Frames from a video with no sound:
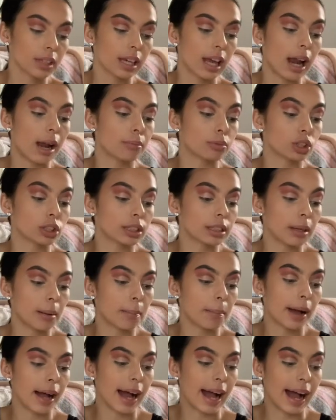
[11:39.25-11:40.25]
I'm just going to
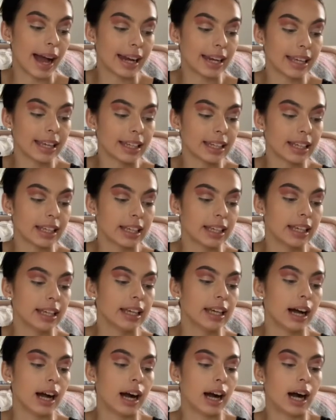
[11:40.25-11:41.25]
pat it
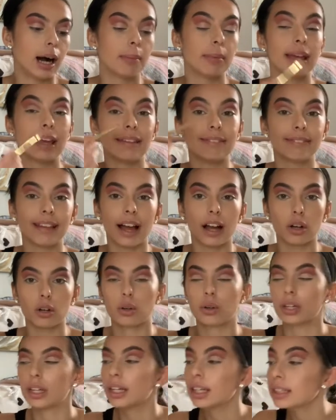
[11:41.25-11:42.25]
in that
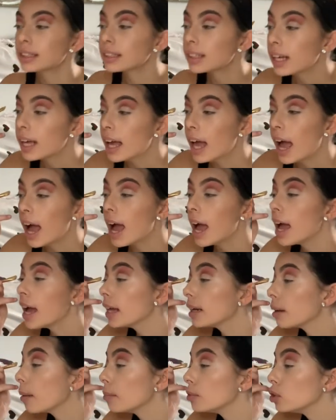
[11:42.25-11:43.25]
crease.
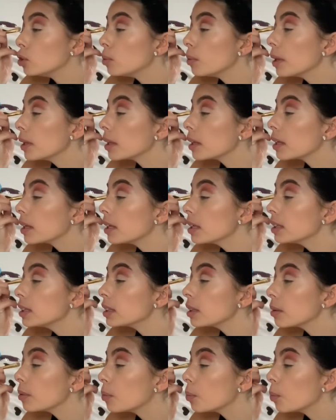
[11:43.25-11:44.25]
And doing this
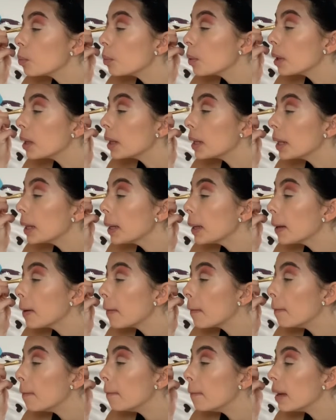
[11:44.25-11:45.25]
really
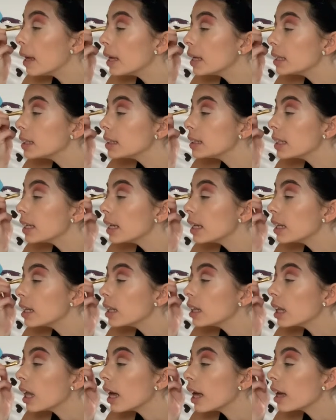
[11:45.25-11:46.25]
makes it
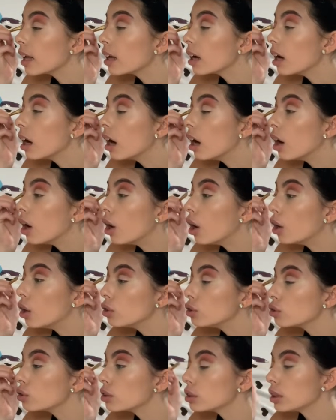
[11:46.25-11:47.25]
like
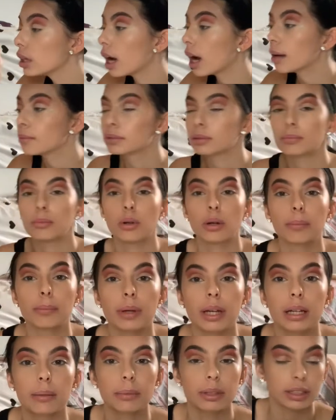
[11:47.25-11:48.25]
100 times more
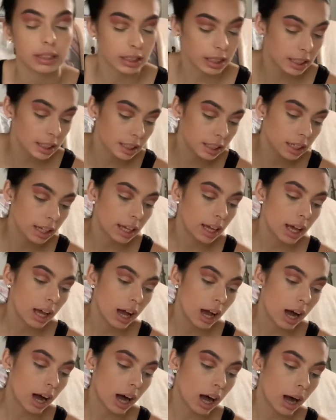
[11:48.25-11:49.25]
pigmented.
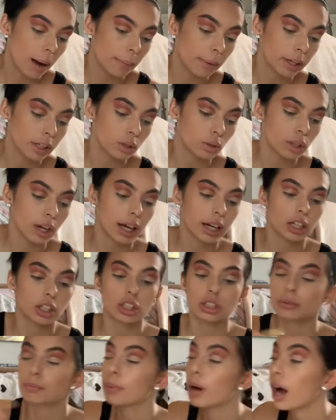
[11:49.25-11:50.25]
And you kind of
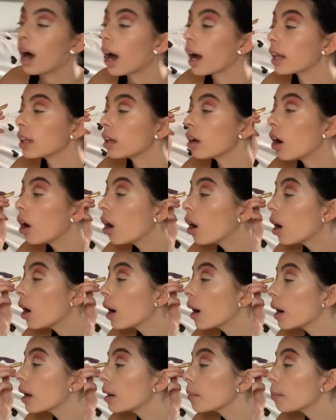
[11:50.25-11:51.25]
just pile it
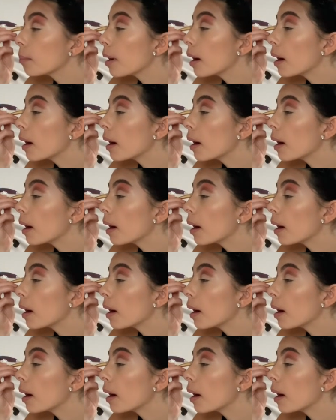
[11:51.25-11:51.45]
on.